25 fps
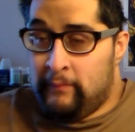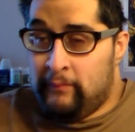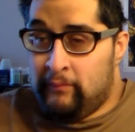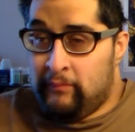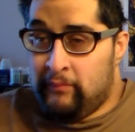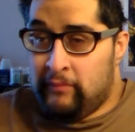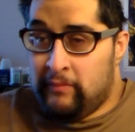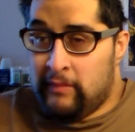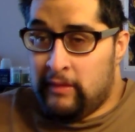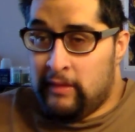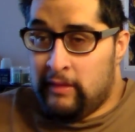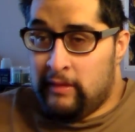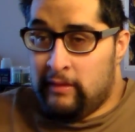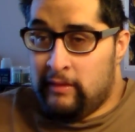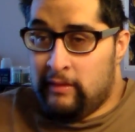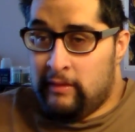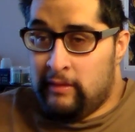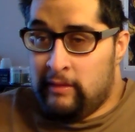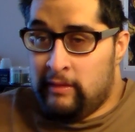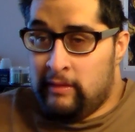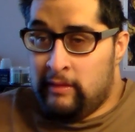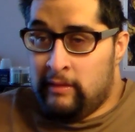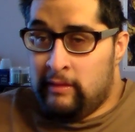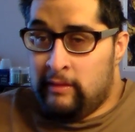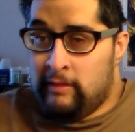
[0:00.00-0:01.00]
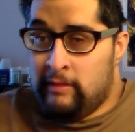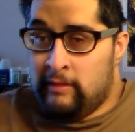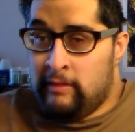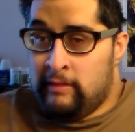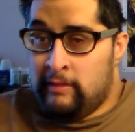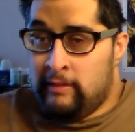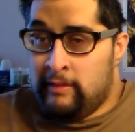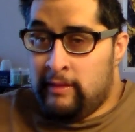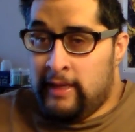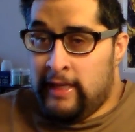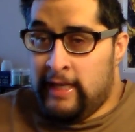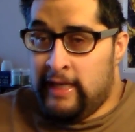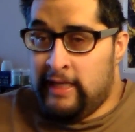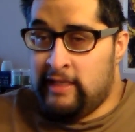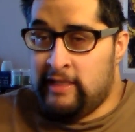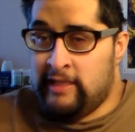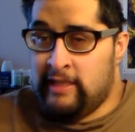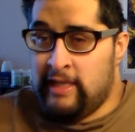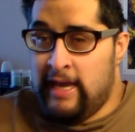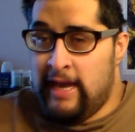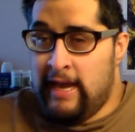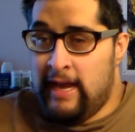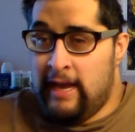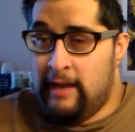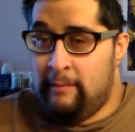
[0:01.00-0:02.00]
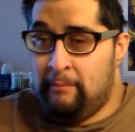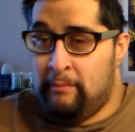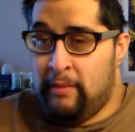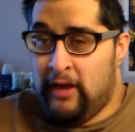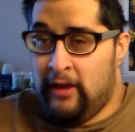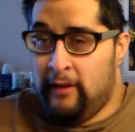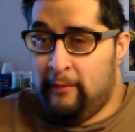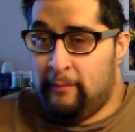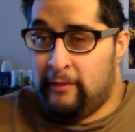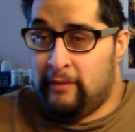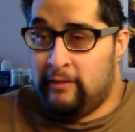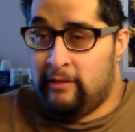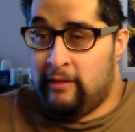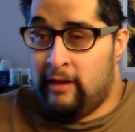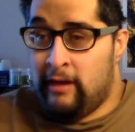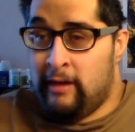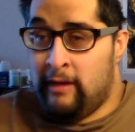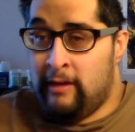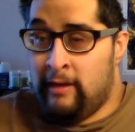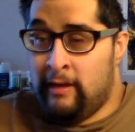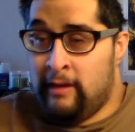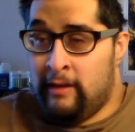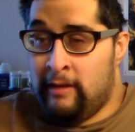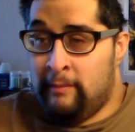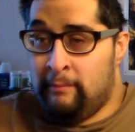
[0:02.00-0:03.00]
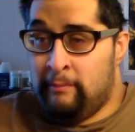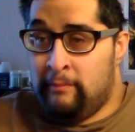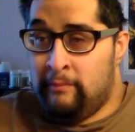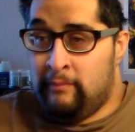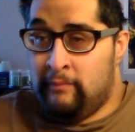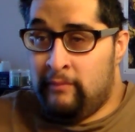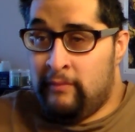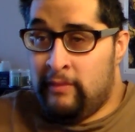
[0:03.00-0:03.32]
Eh. He's saying people are